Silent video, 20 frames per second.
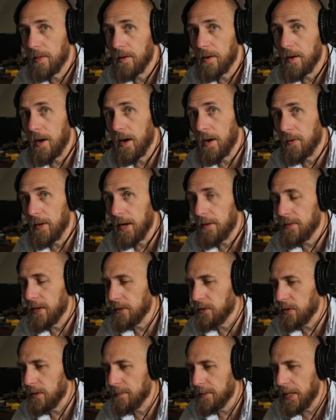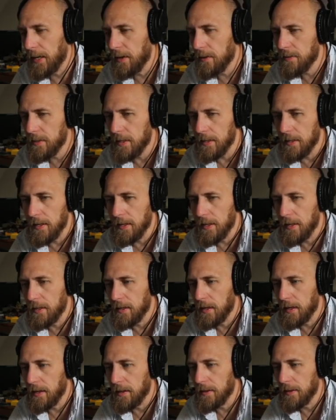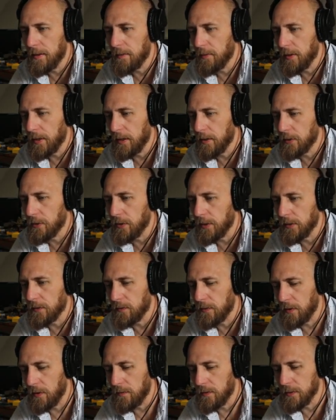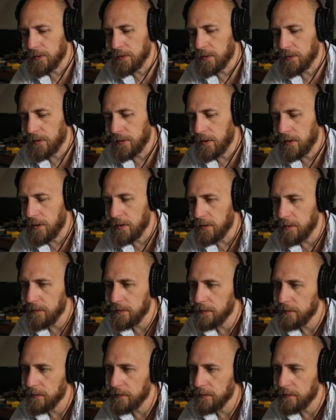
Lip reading: All right, we have that trimmed down, and then we're going to transfer it over to the card.